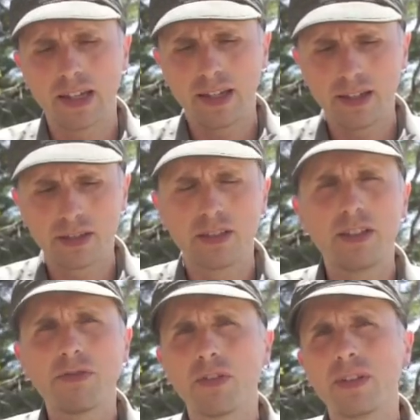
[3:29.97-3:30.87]
is
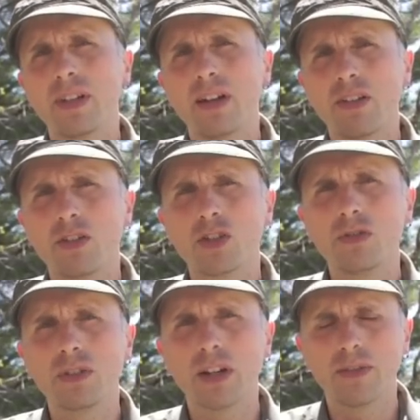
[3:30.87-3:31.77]
different than other
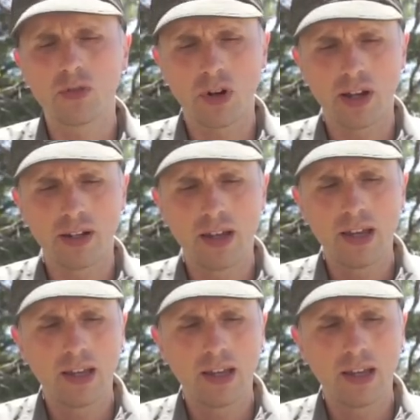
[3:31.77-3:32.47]
shoes that I've tried.